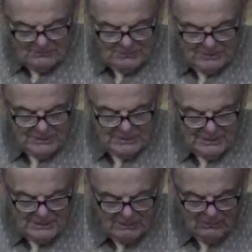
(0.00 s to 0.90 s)
and
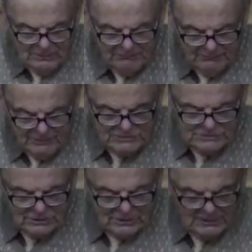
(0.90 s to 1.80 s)
beginning with
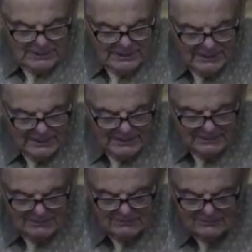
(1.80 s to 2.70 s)
verse
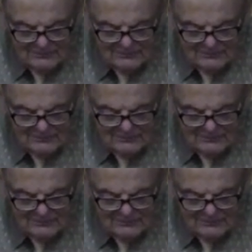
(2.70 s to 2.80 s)
38,